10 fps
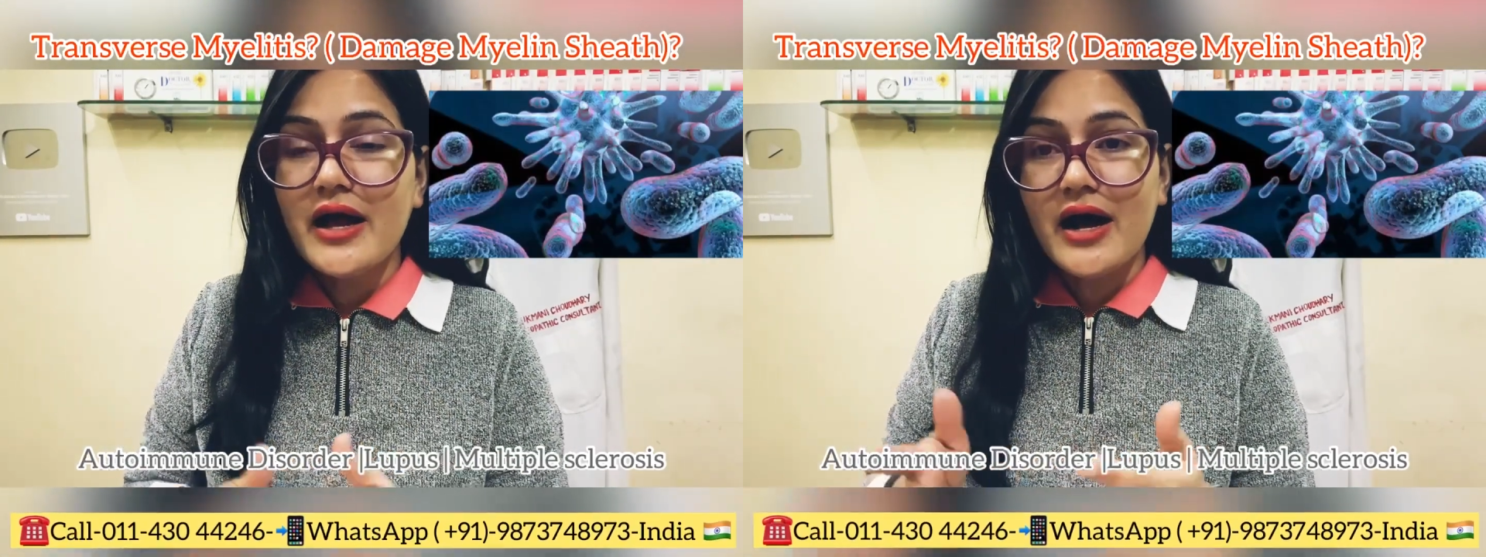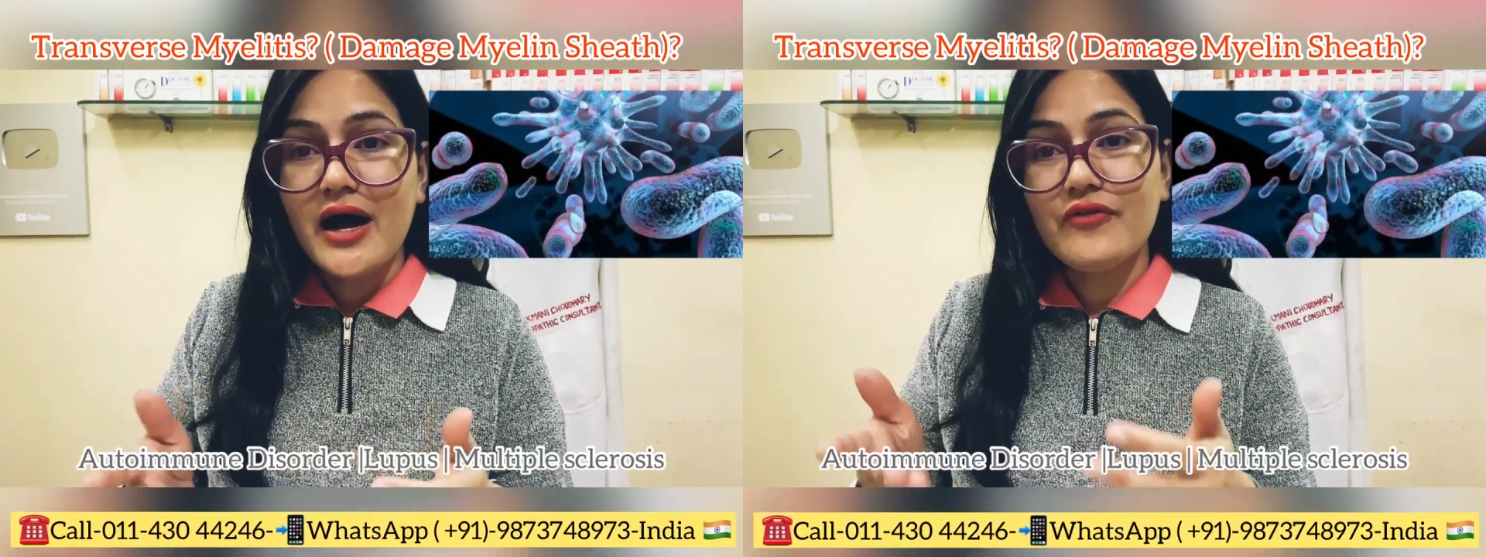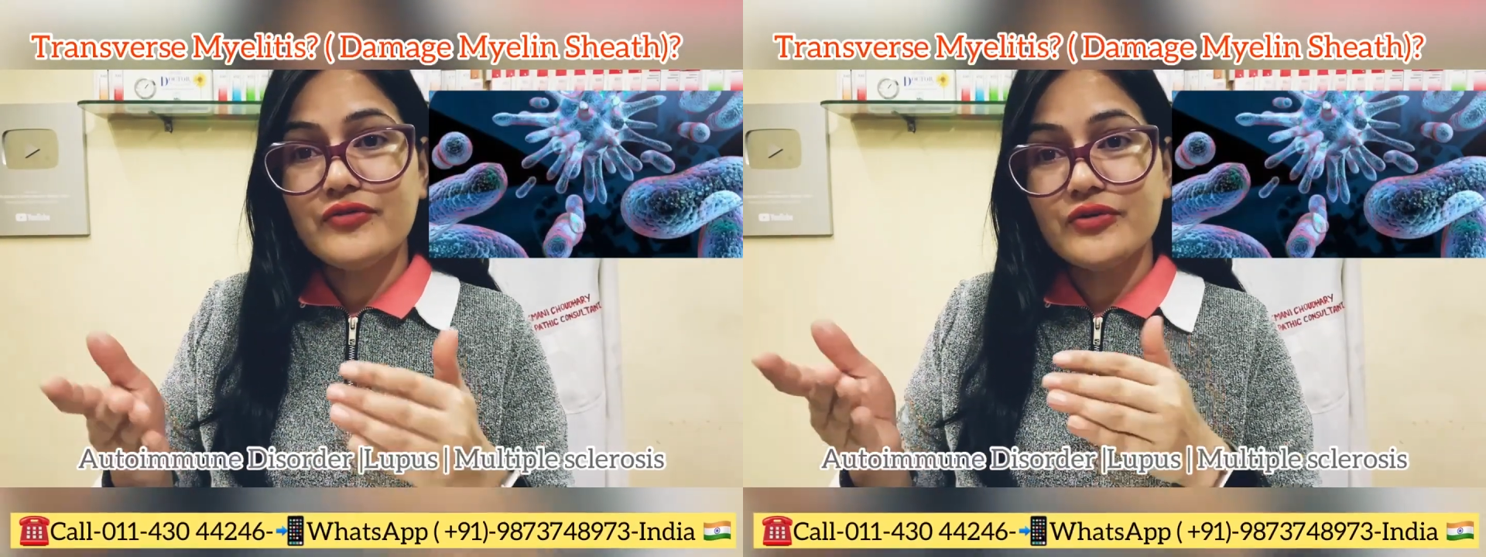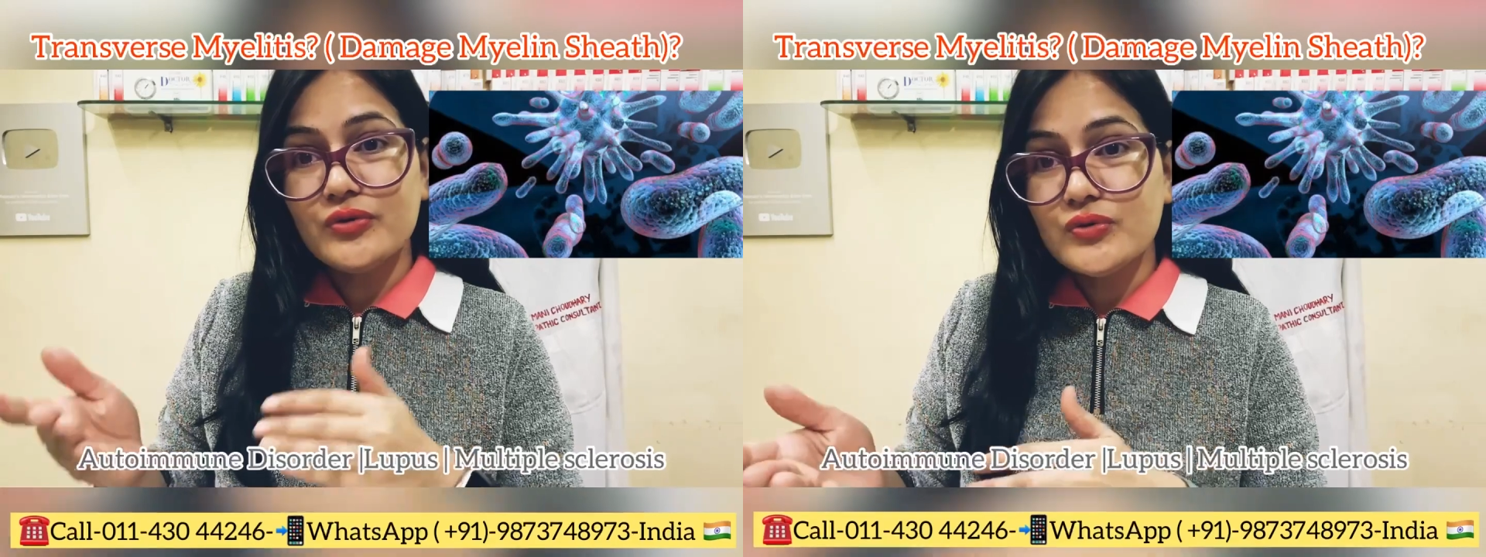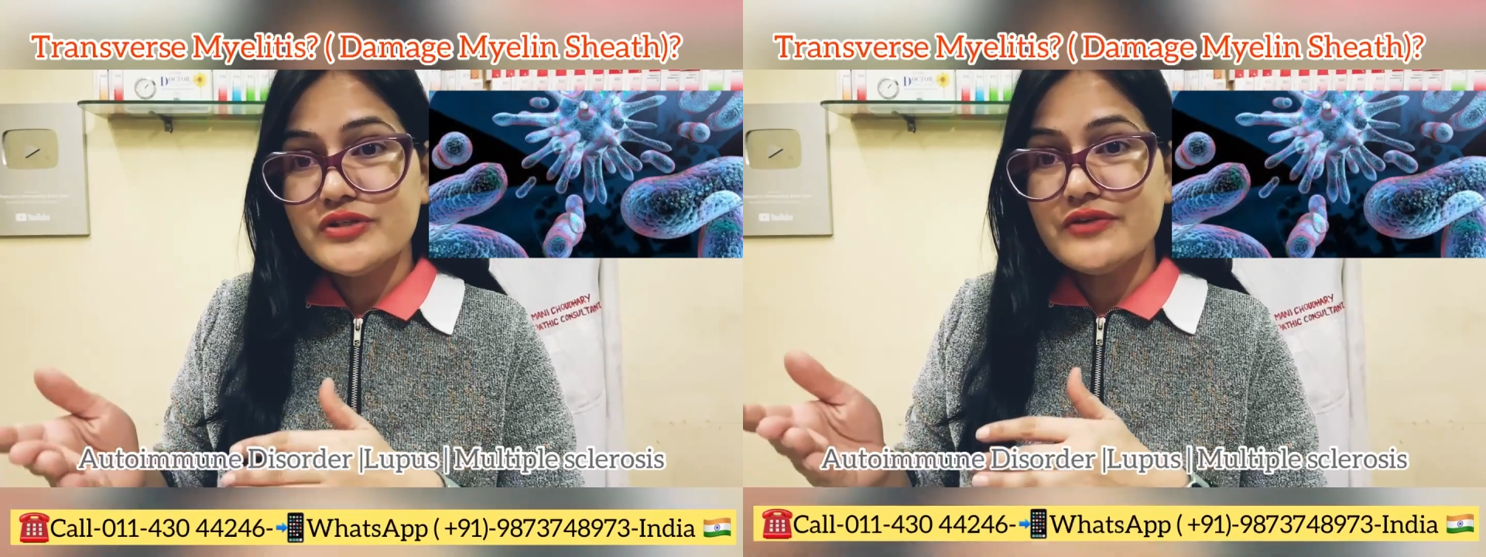After
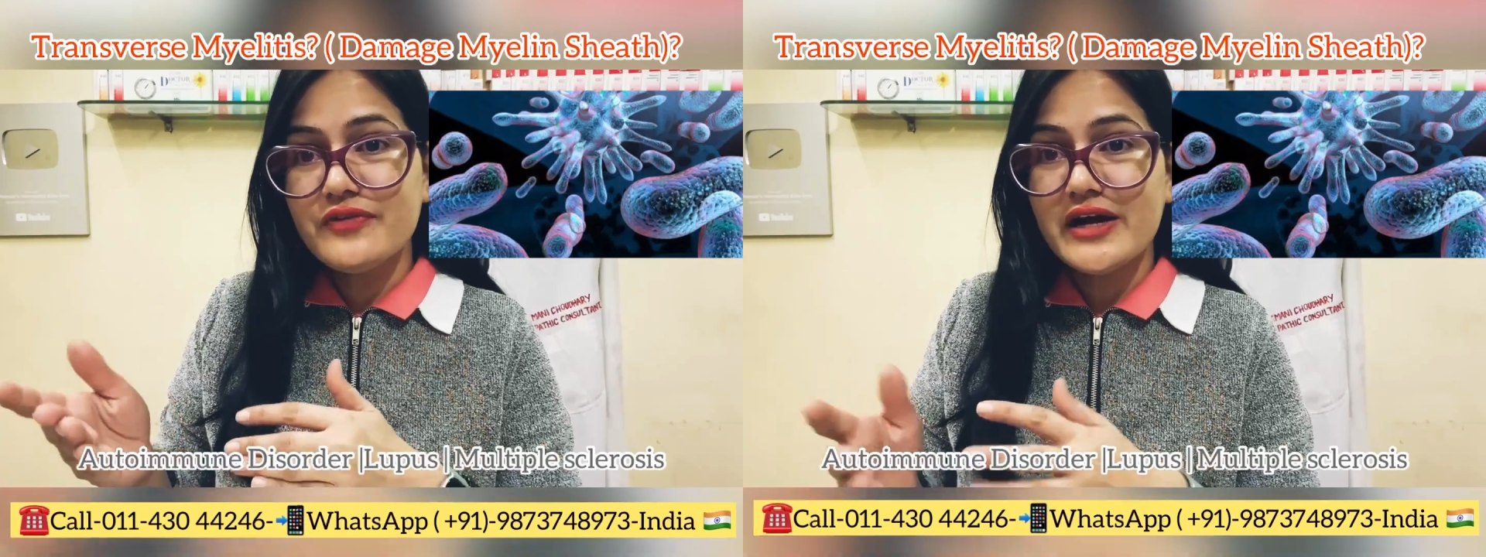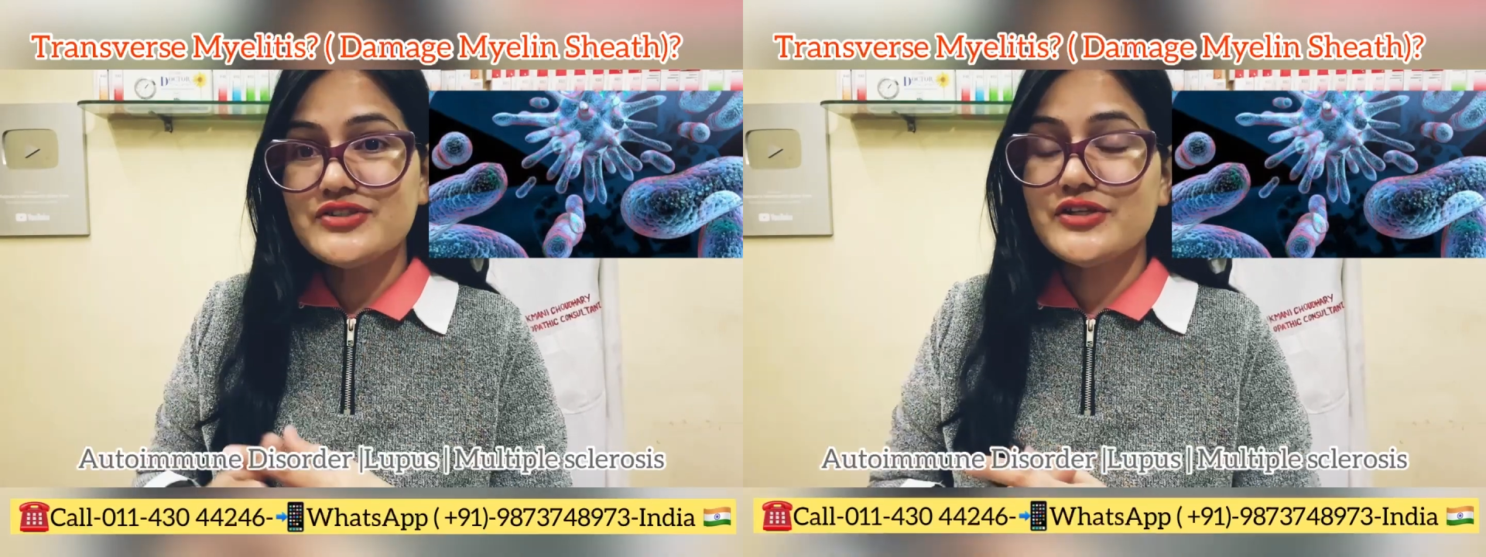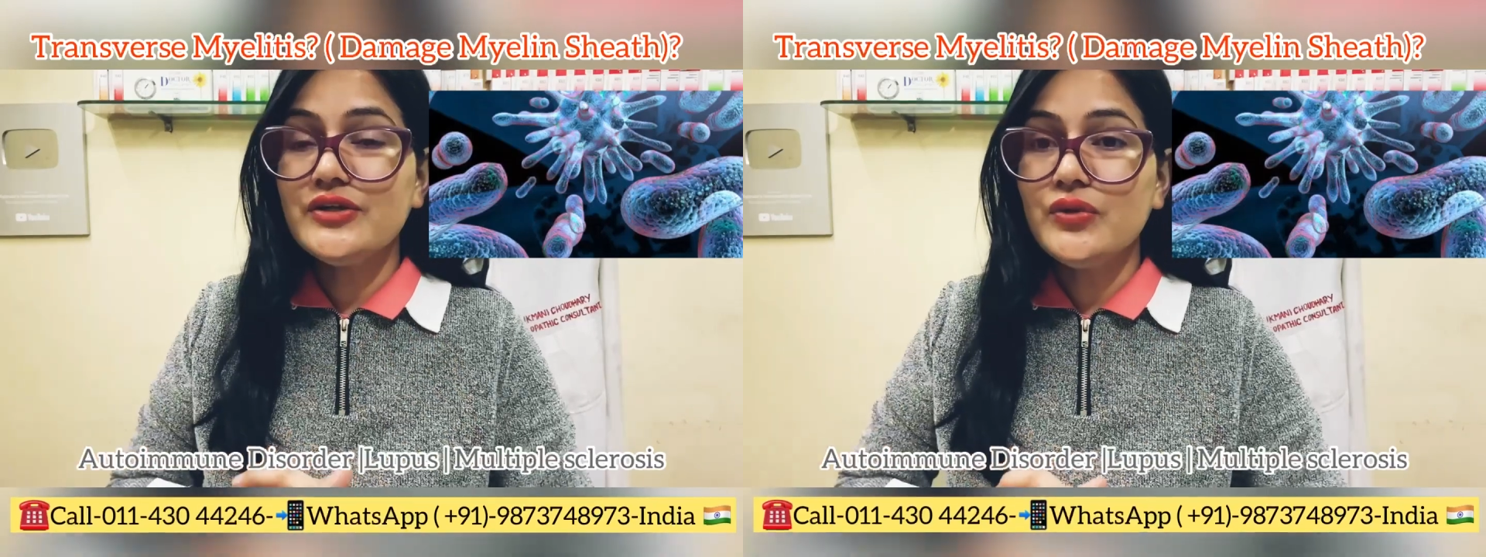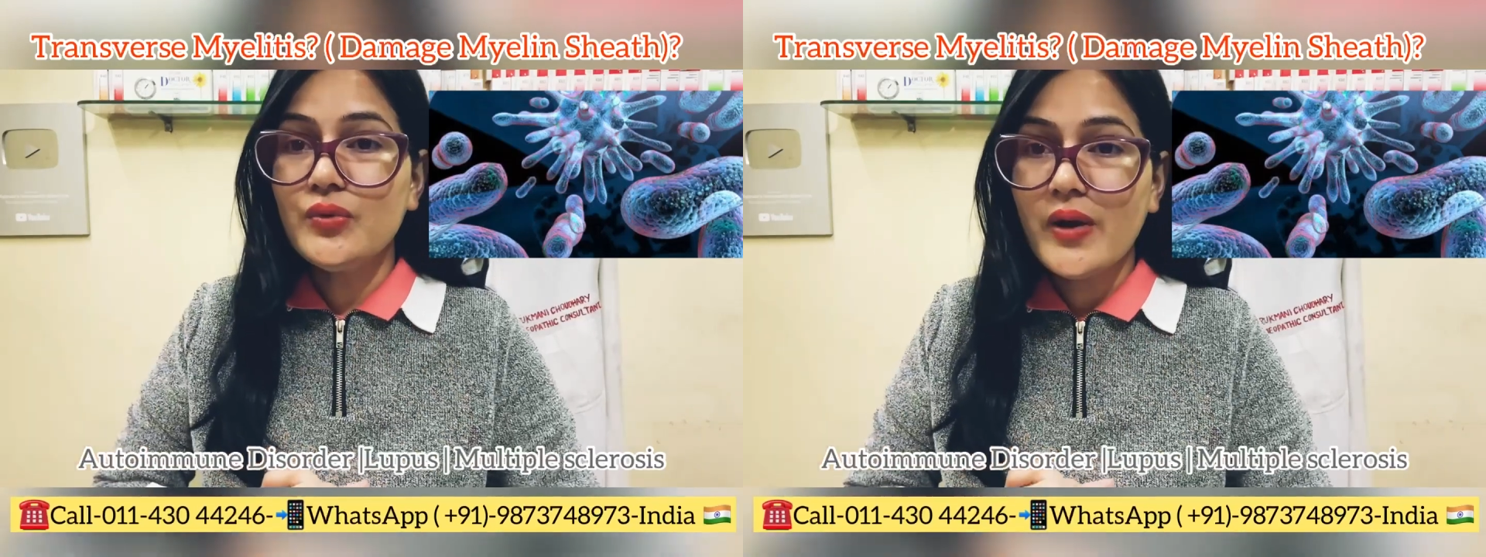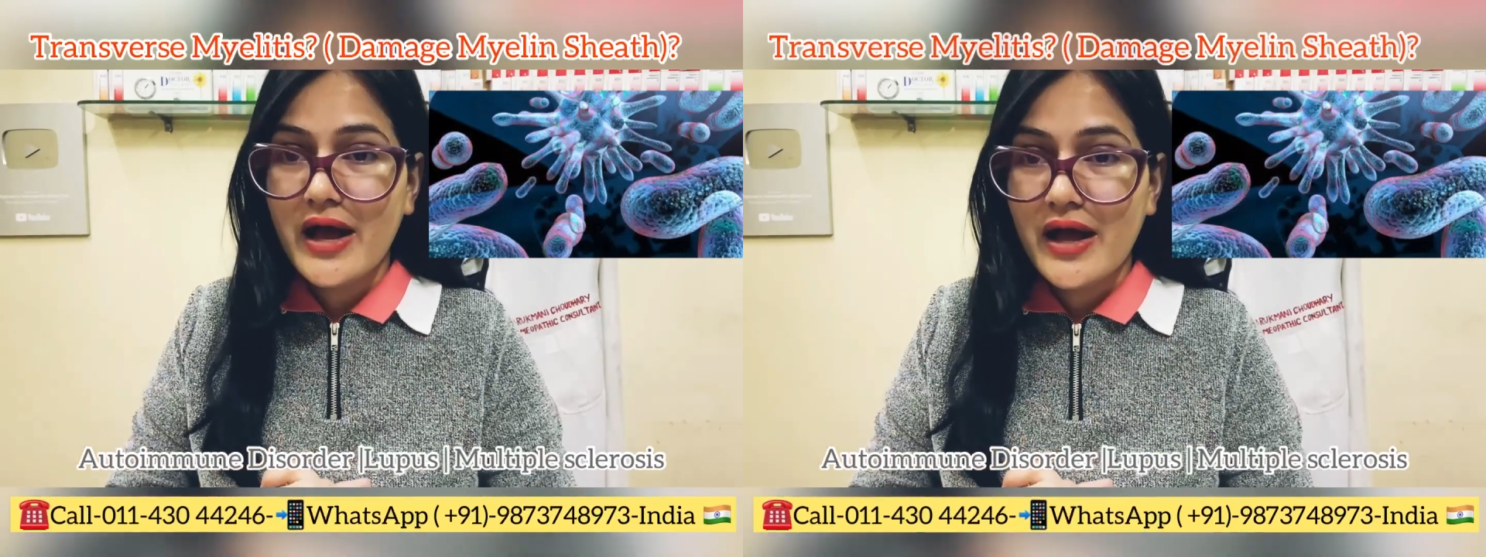those infection,
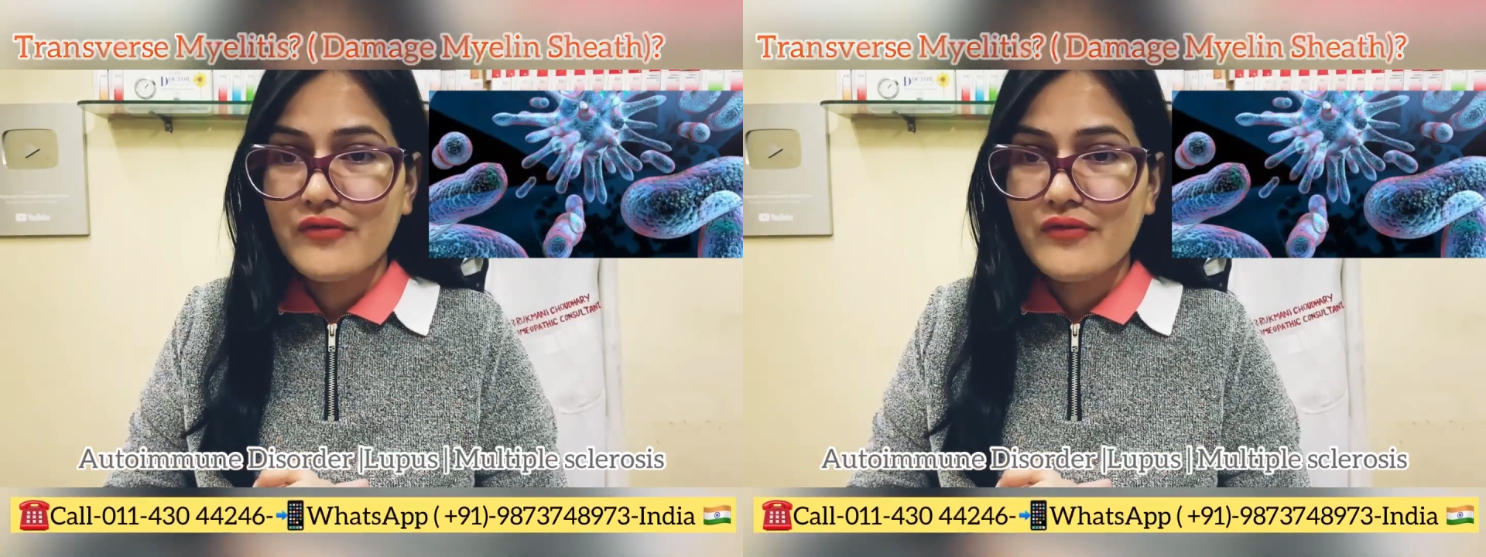you